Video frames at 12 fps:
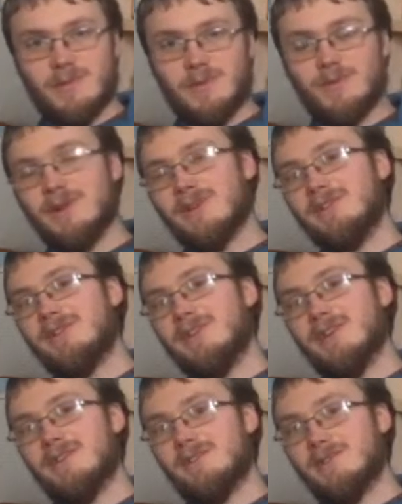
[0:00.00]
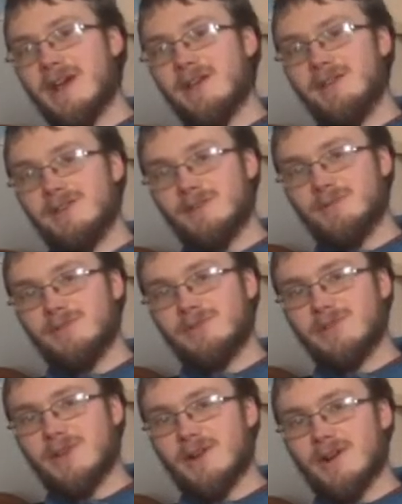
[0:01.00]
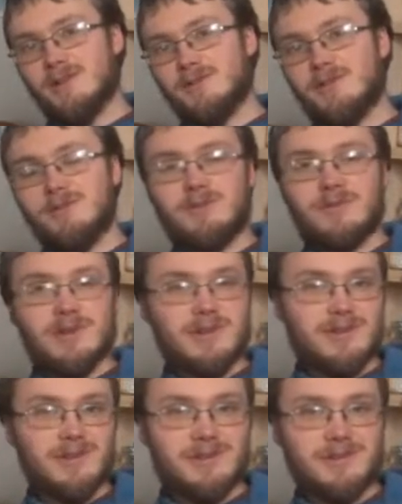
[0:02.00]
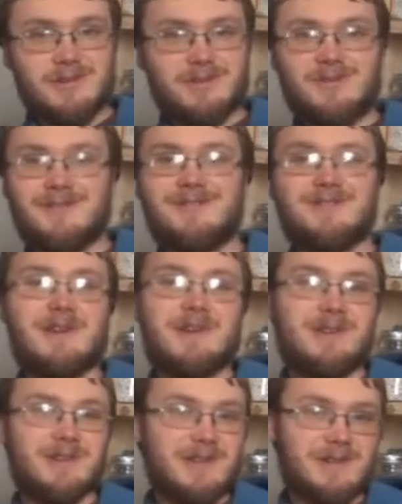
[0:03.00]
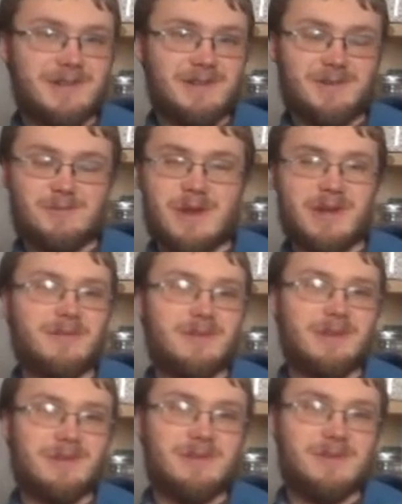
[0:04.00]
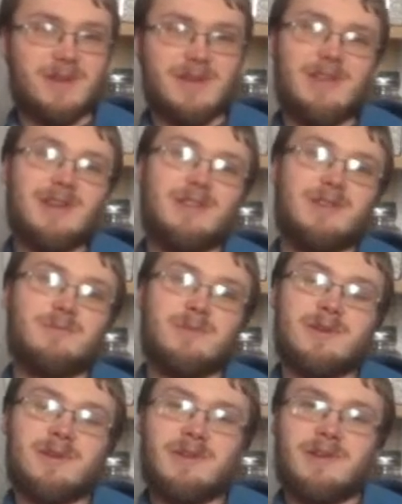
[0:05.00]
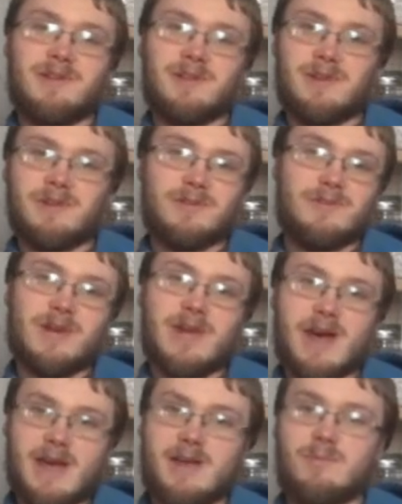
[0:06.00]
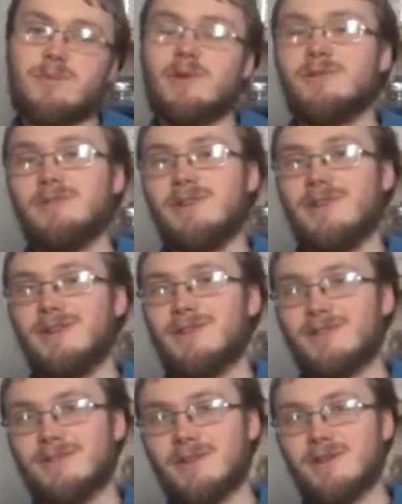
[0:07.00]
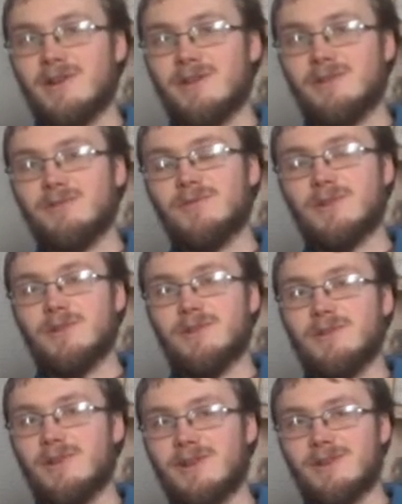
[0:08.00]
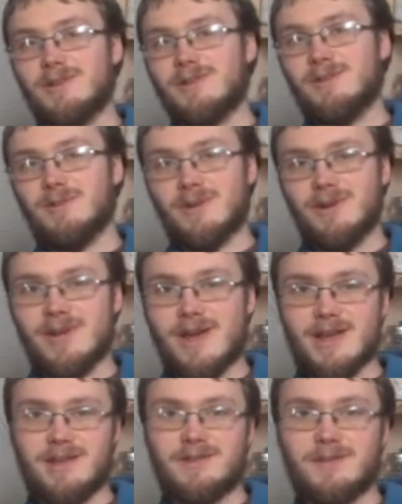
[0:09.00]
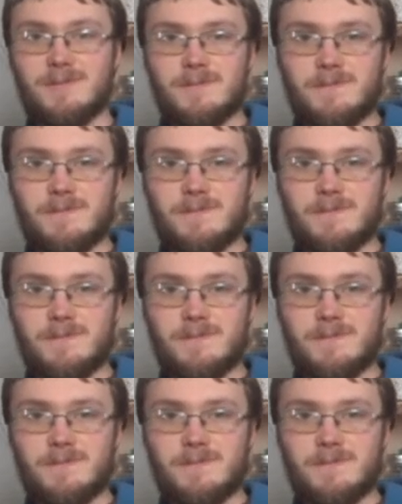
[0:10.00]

One is that dry legumes are nutritious, they're delicious, many of us enjoy eating them. They're also very high in protein, and so they're a useful addition to our diets.